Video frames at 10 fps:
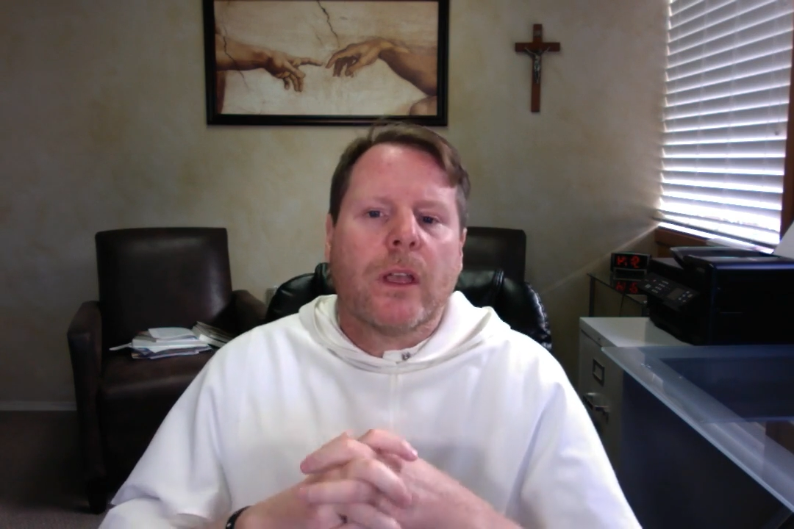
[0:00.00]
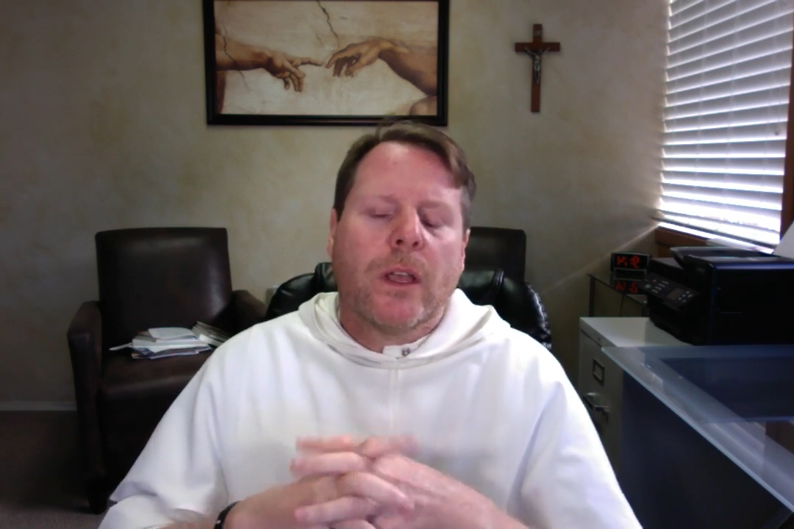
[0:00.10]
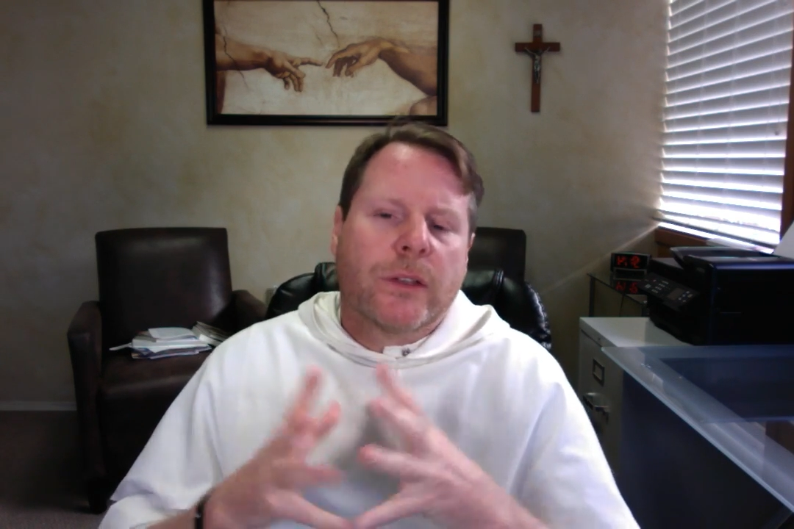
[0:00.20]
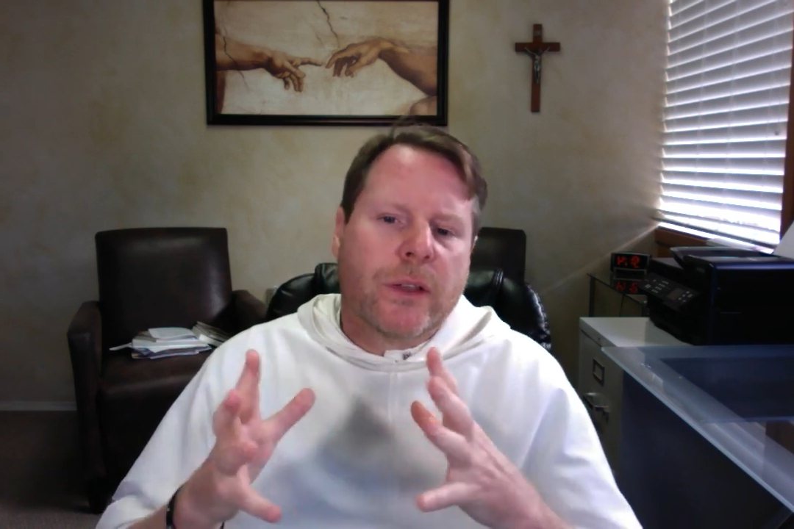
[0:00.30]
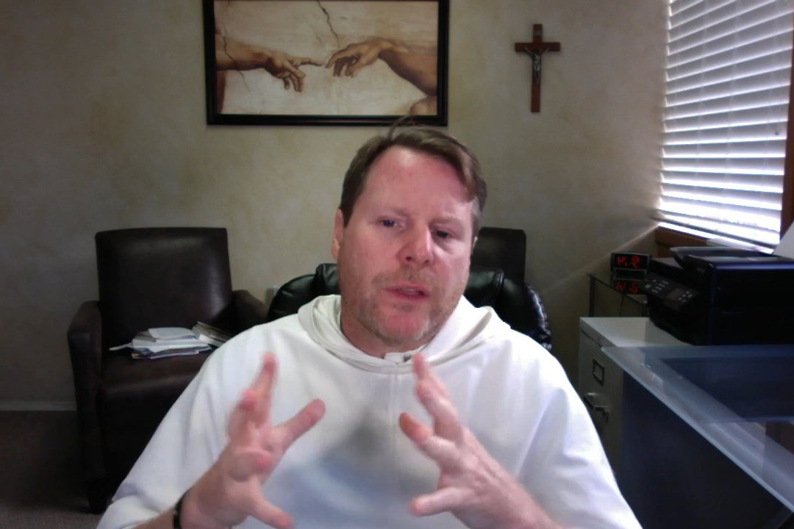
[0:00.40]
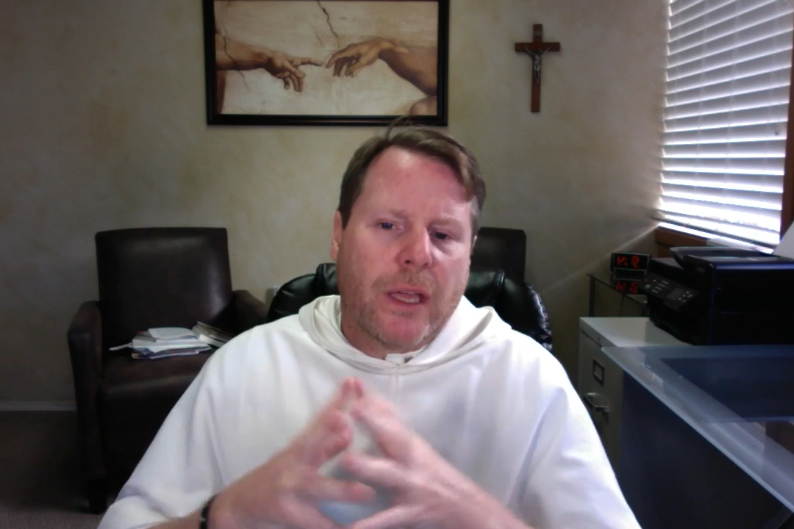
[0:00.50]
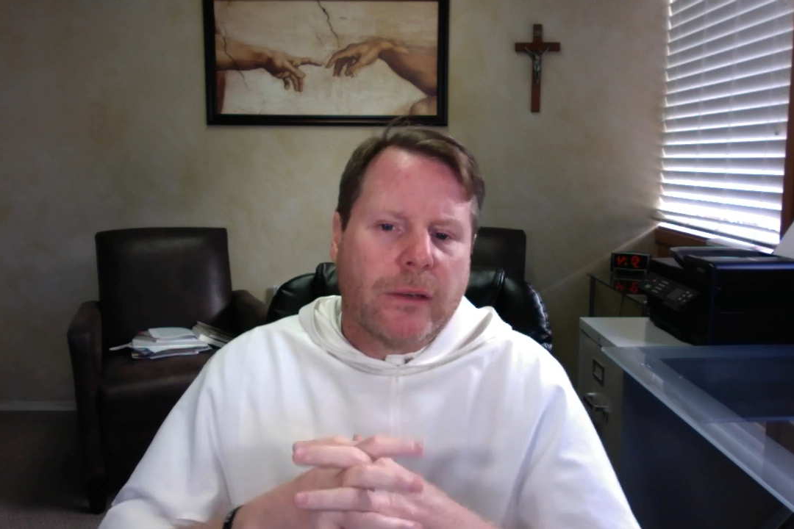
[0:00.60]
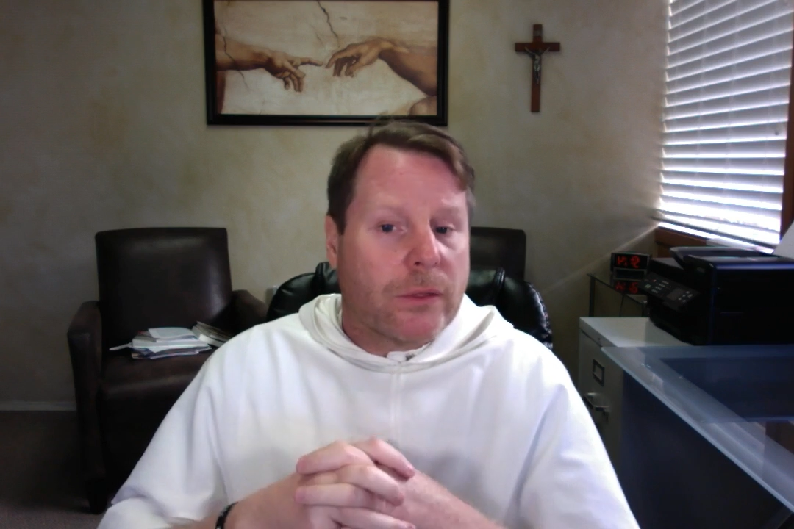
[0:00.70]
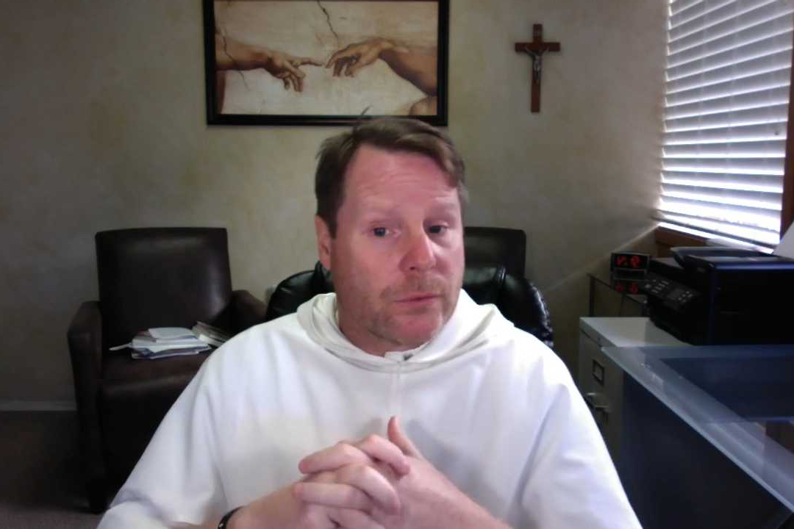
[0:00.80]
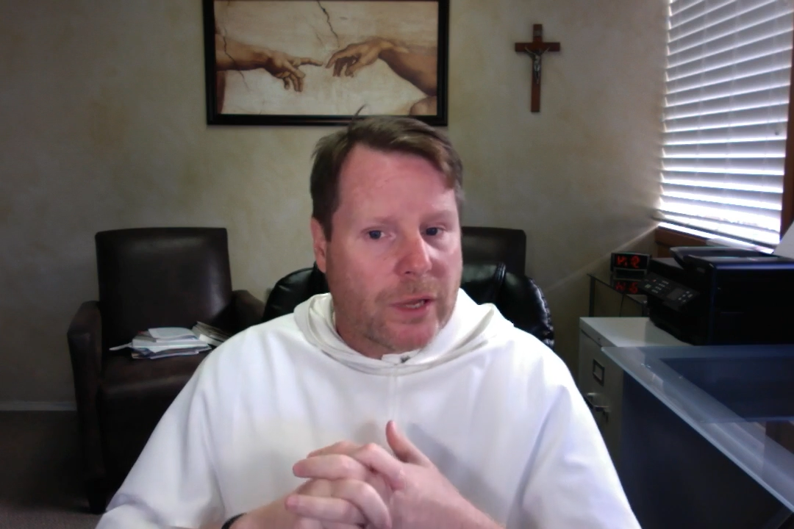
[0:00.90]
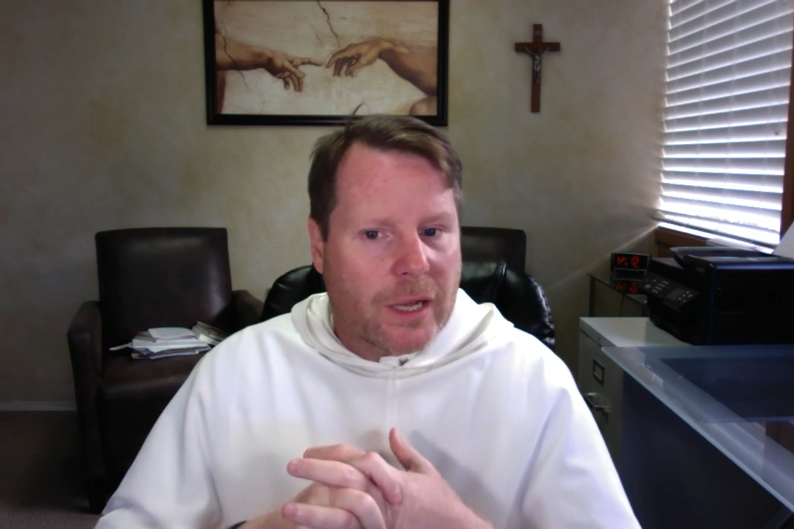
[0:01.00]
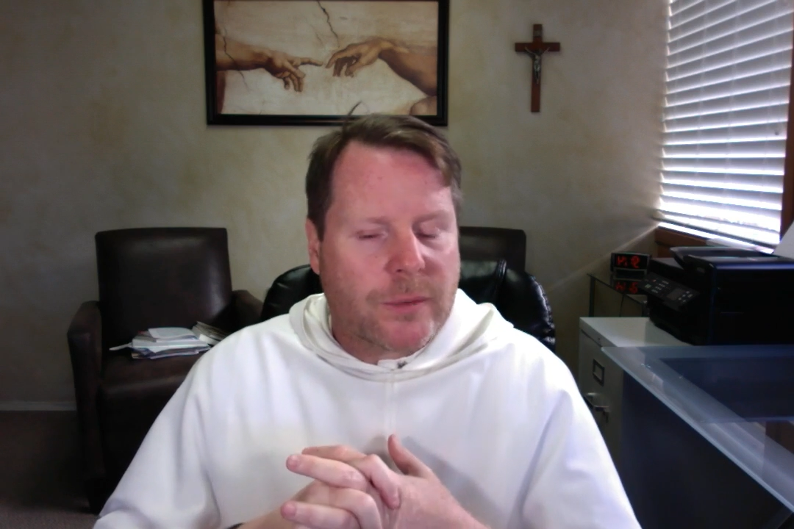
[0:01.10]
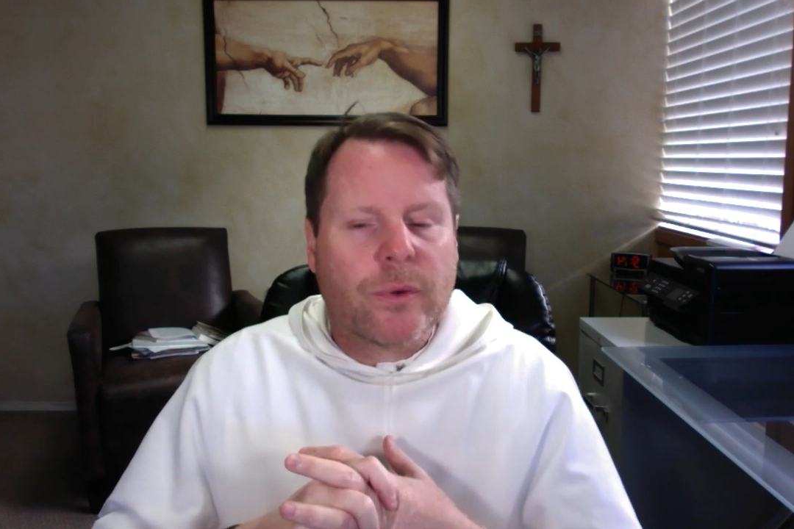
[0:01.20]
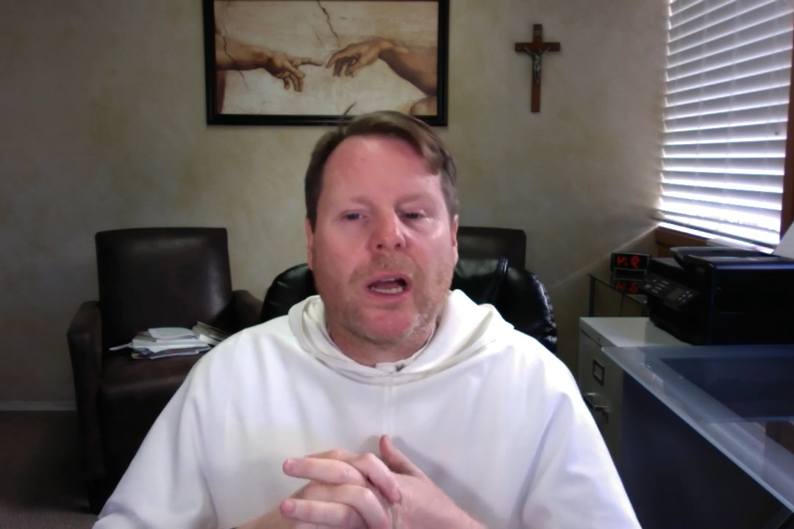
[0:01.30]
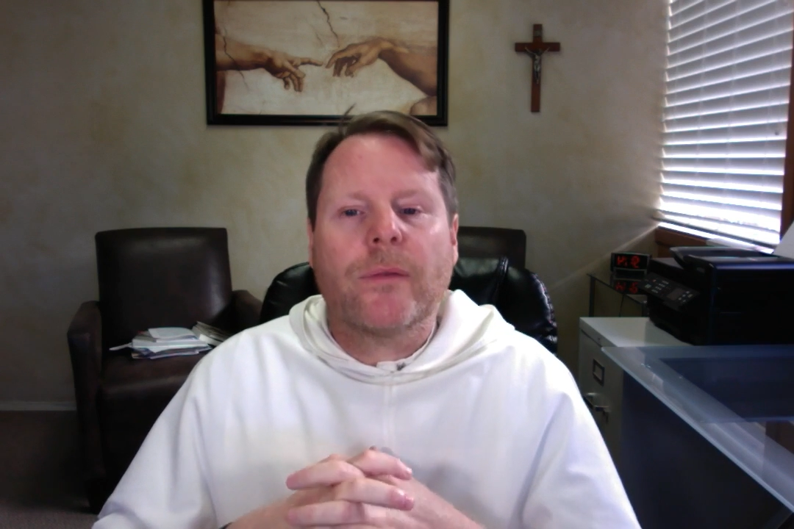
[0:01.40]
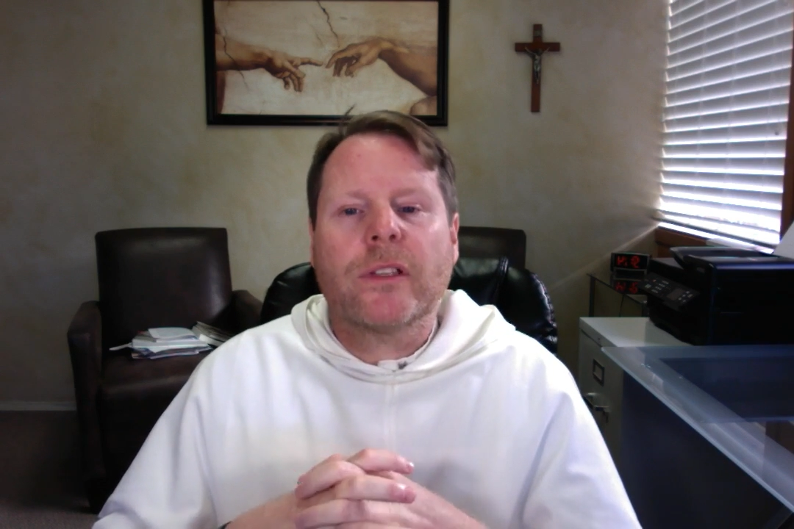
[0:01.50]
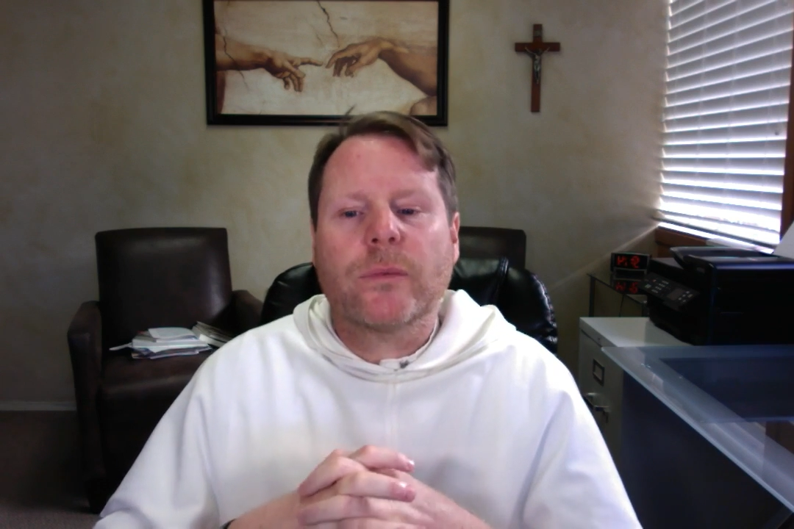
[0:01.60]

So then, through God's providence,